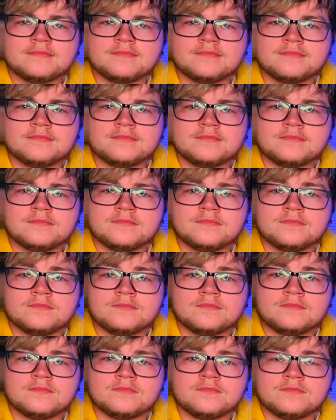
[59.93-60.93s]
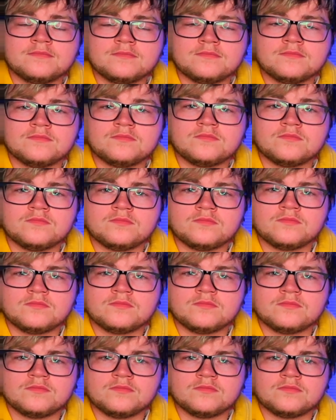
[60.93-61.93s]

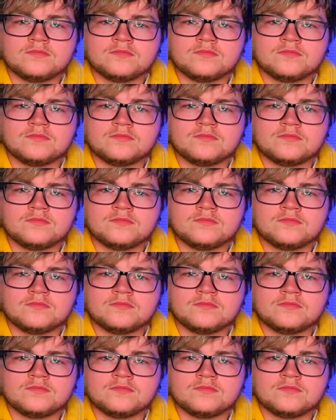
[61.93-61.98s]
(silent)